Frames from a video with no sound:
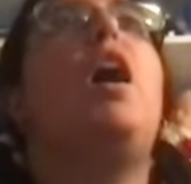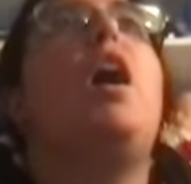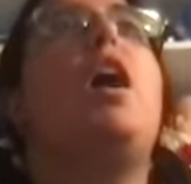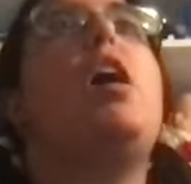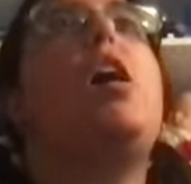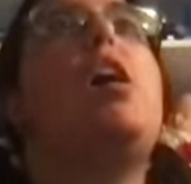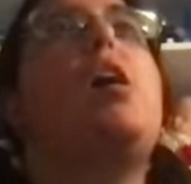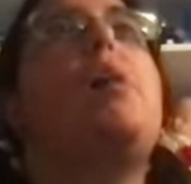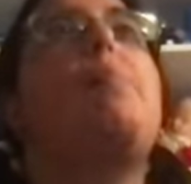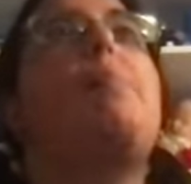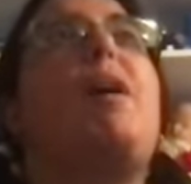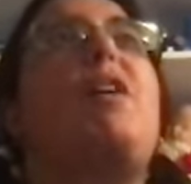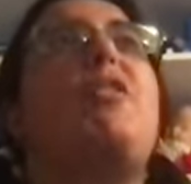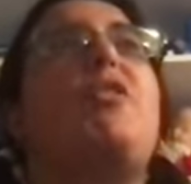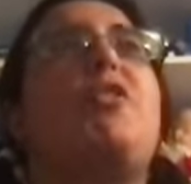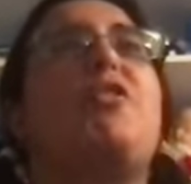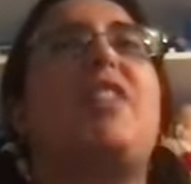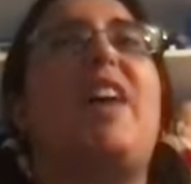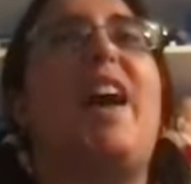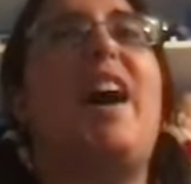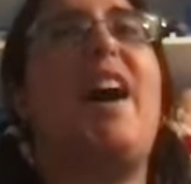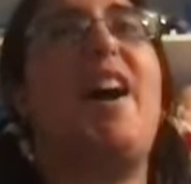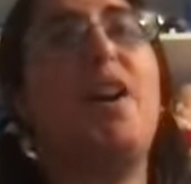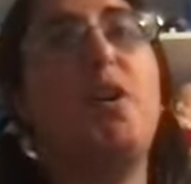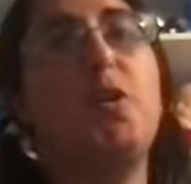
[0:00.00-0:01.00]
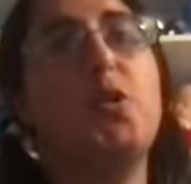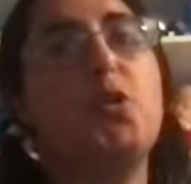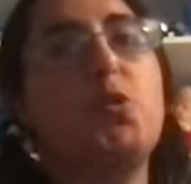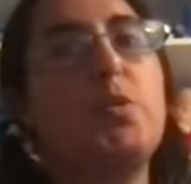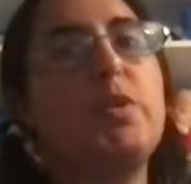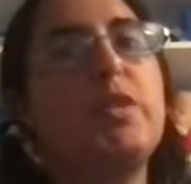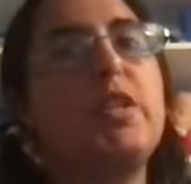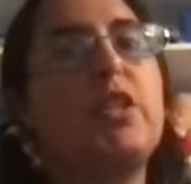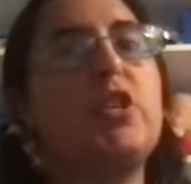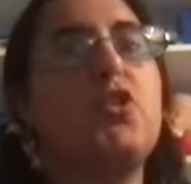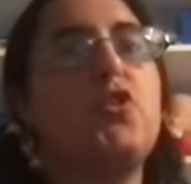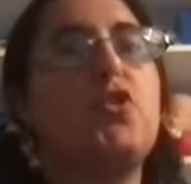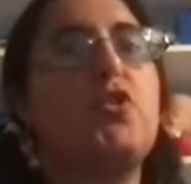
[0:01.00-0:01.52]
Um, I thought the house
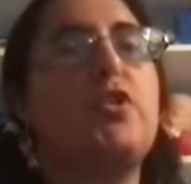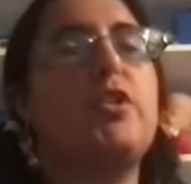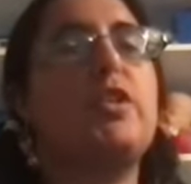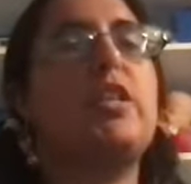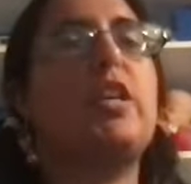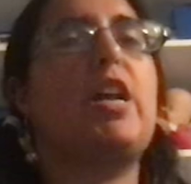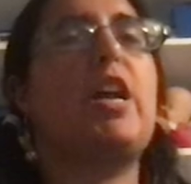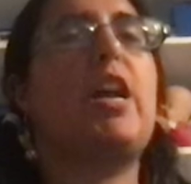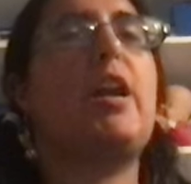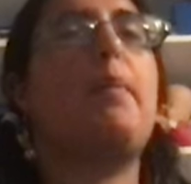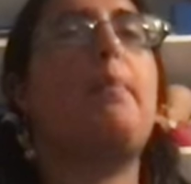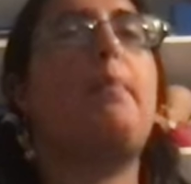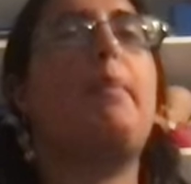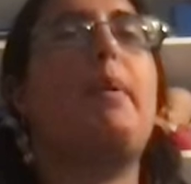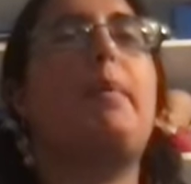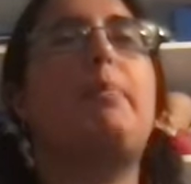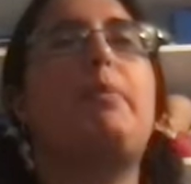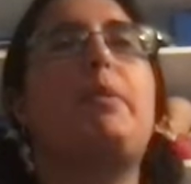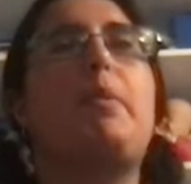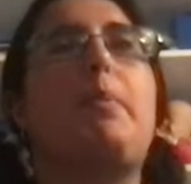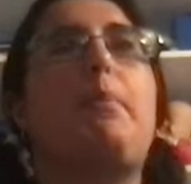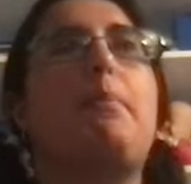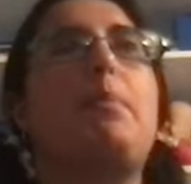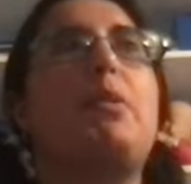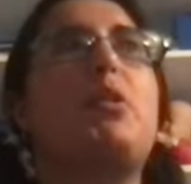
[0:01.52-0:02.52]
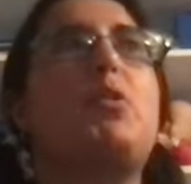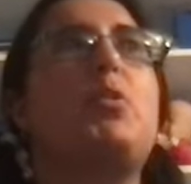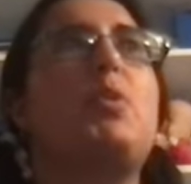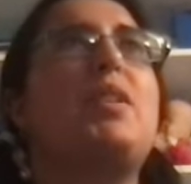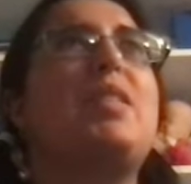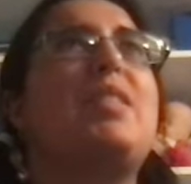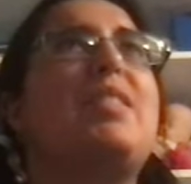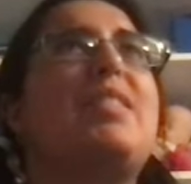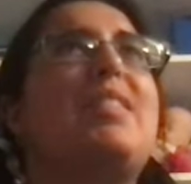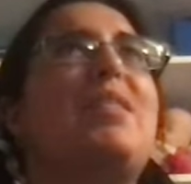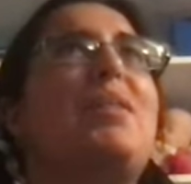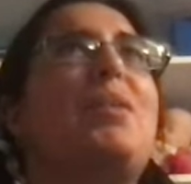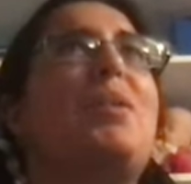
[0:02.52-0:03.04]
was interesting, but the,
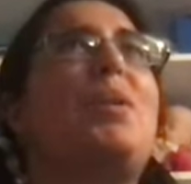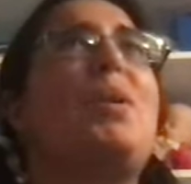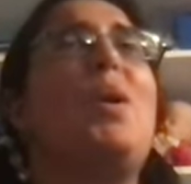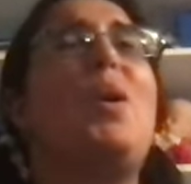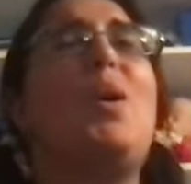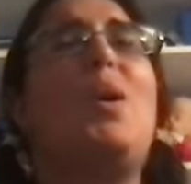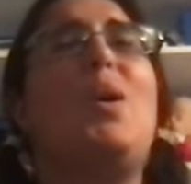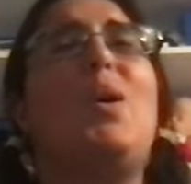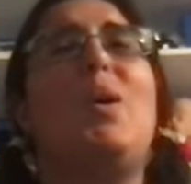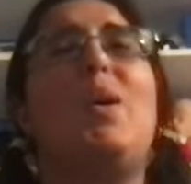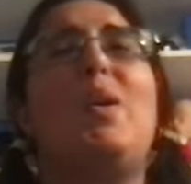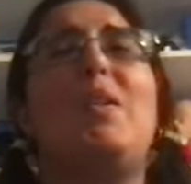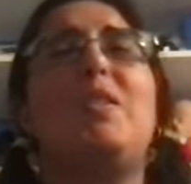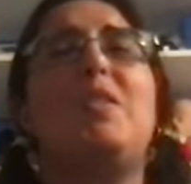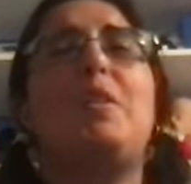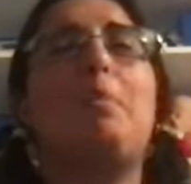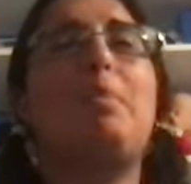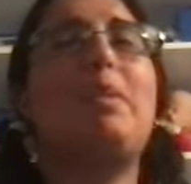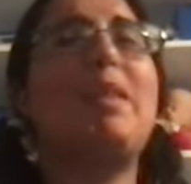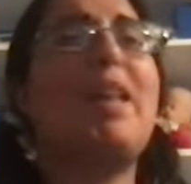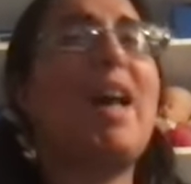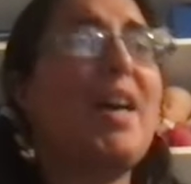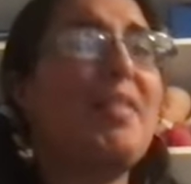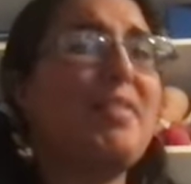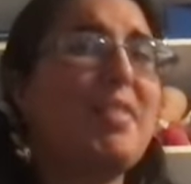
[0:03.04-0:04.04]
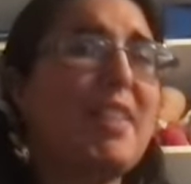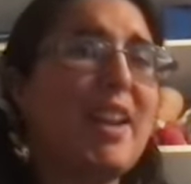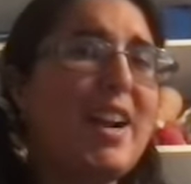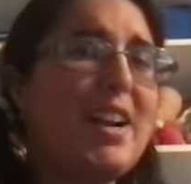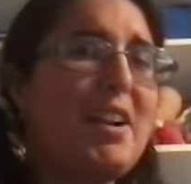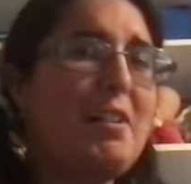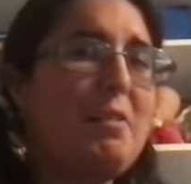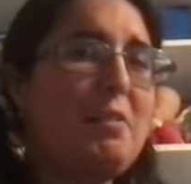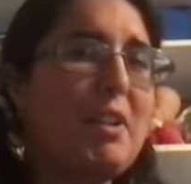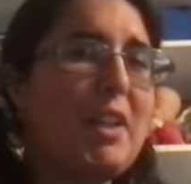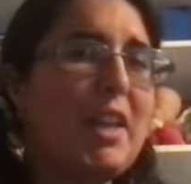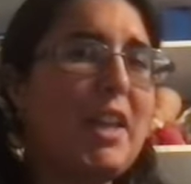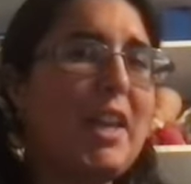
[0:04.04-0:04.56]
between the the plot that I
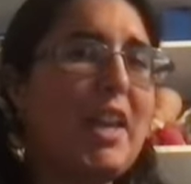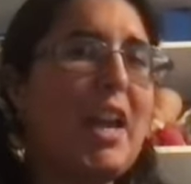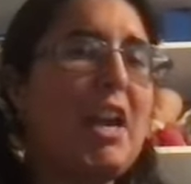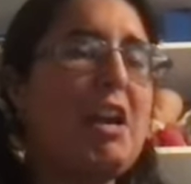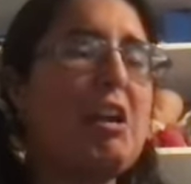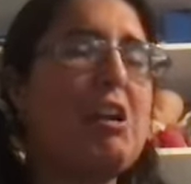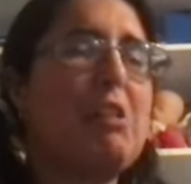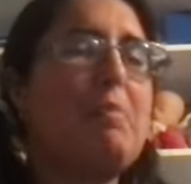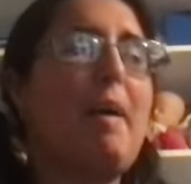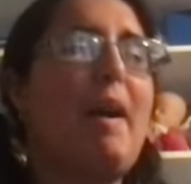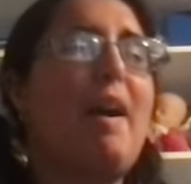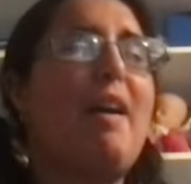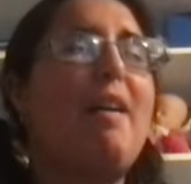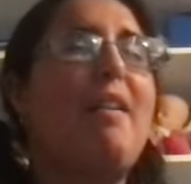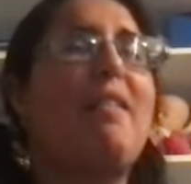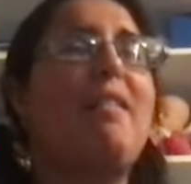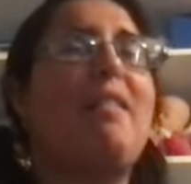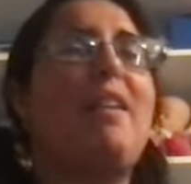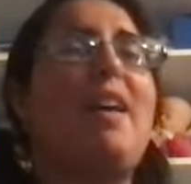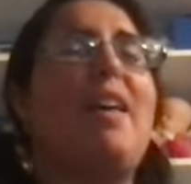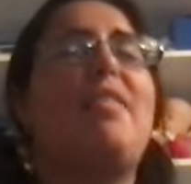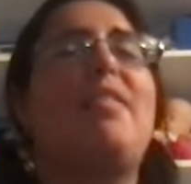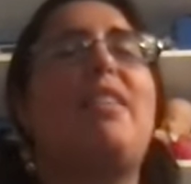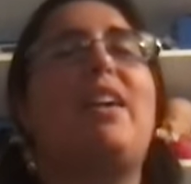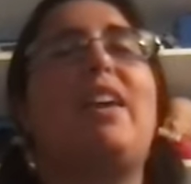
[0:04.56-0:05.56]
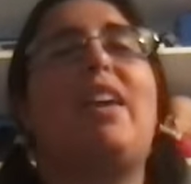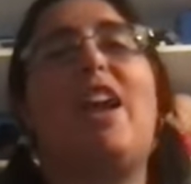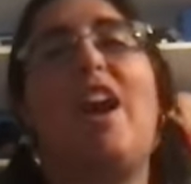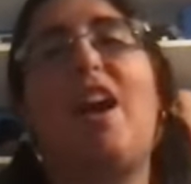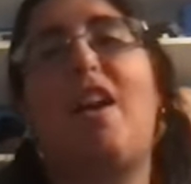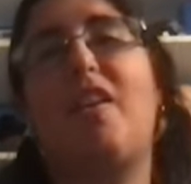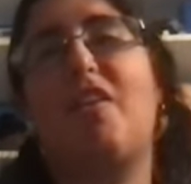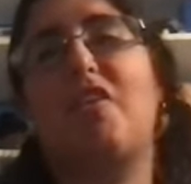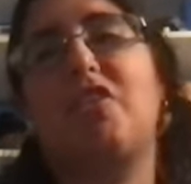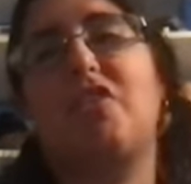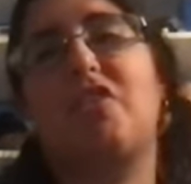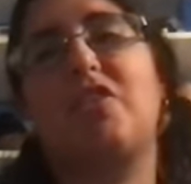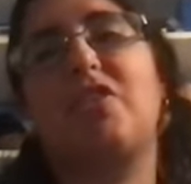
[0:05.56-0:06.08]
didn't really care about and the
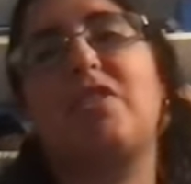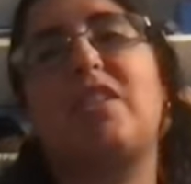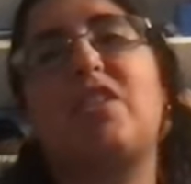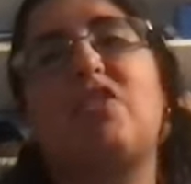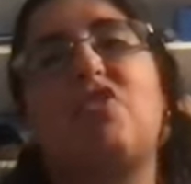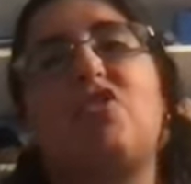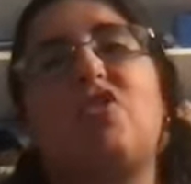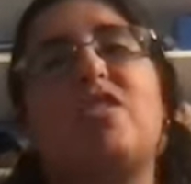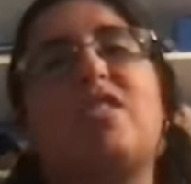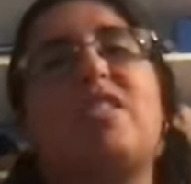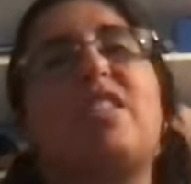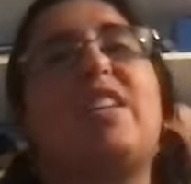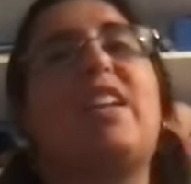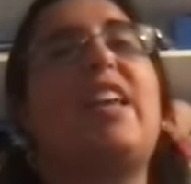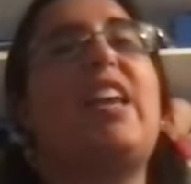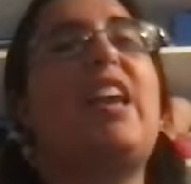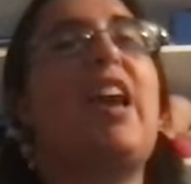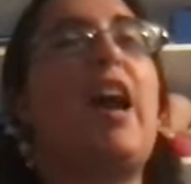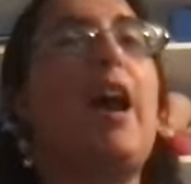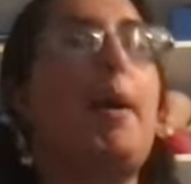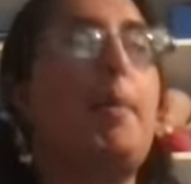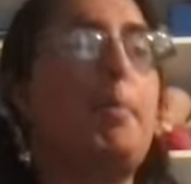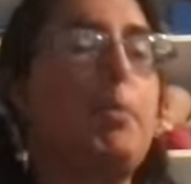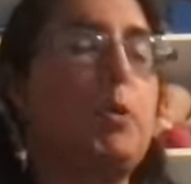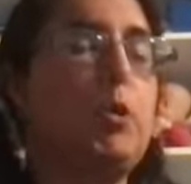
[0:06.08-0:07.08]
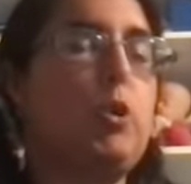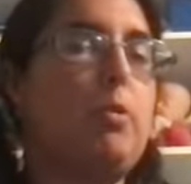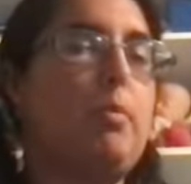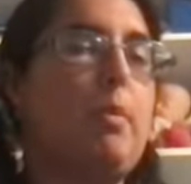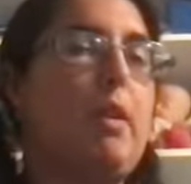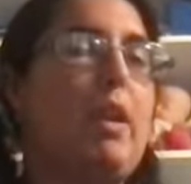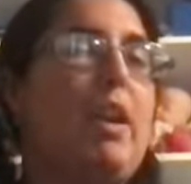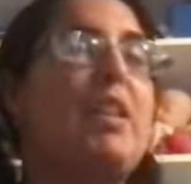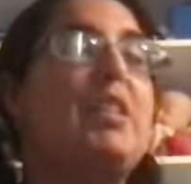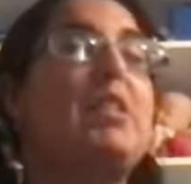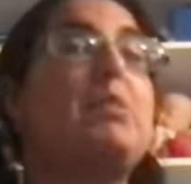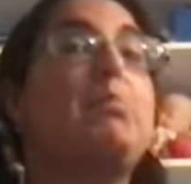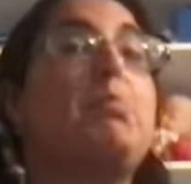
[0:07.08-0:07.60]
characters that just didn't capture
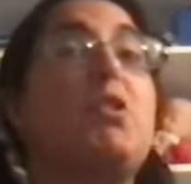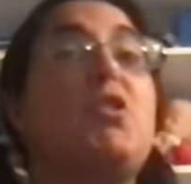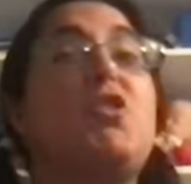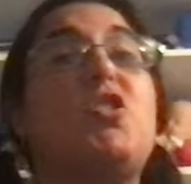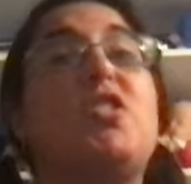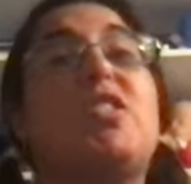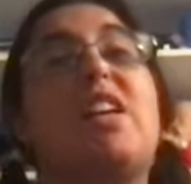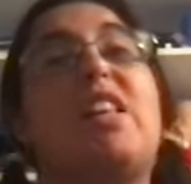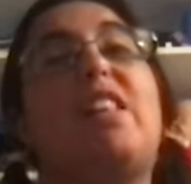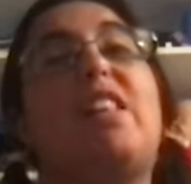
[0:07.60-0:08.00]
me as much as I